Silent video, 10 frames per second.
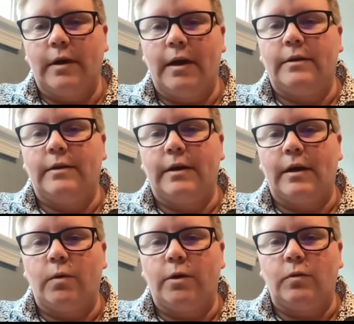And
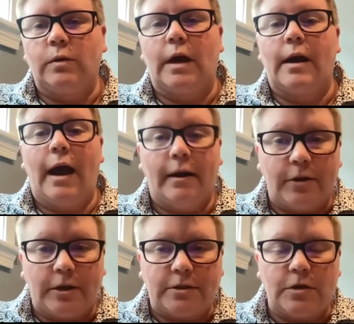we do a lot of
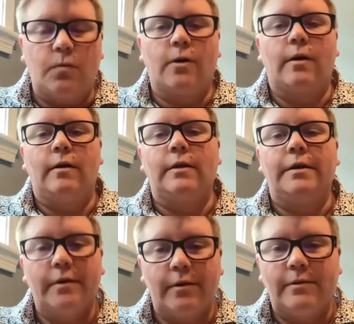advocacy work on the
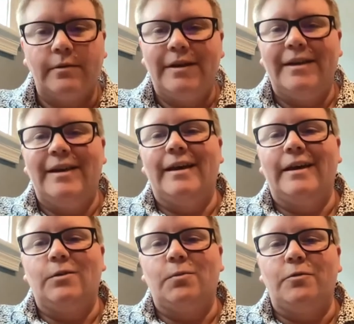Hill,
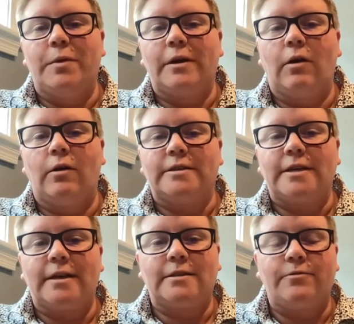and we've been called to
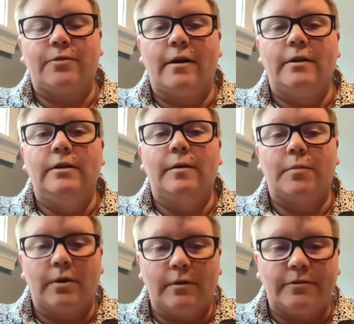testify a
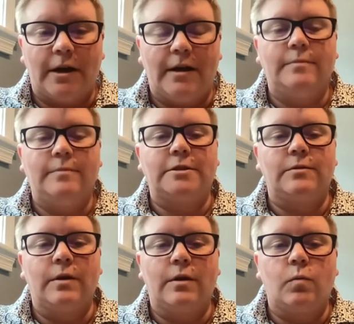number of times.
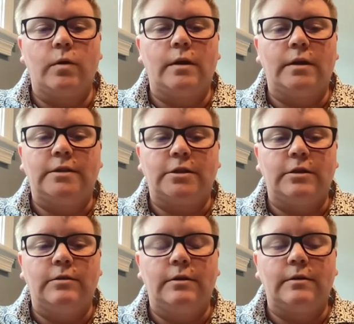And we
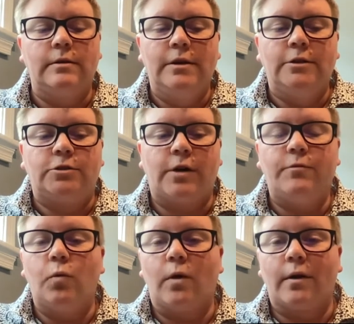continue to strive
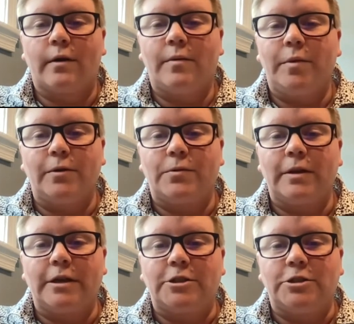to work and build
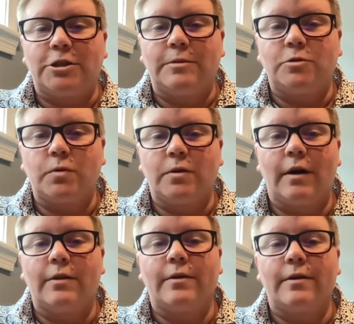relationships with
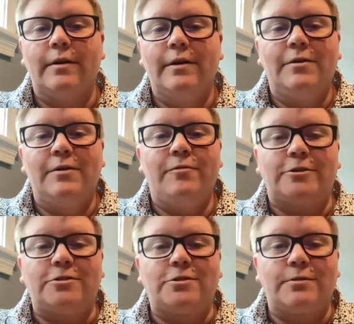other
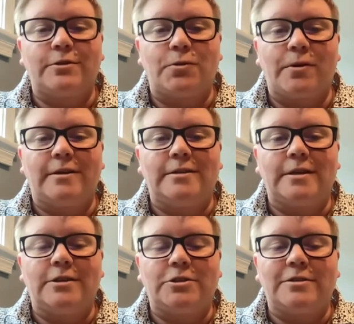veteran service
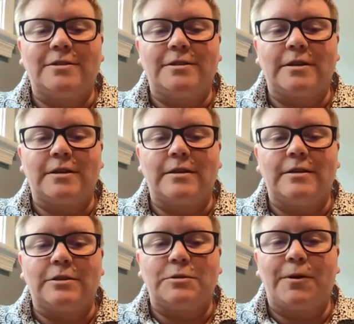organizations. And
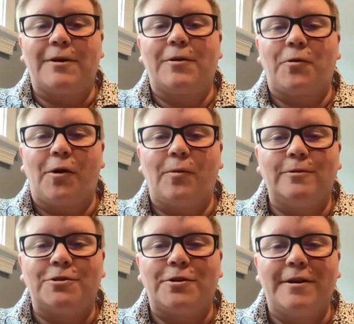it's been an incredible
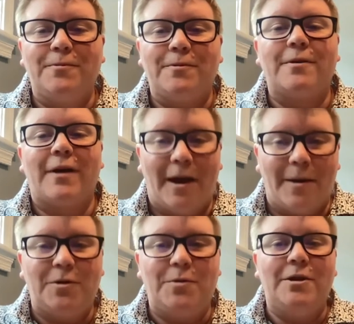journey. We're
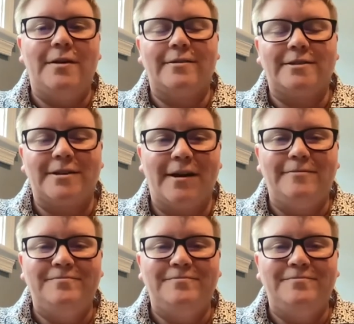happy to be here today.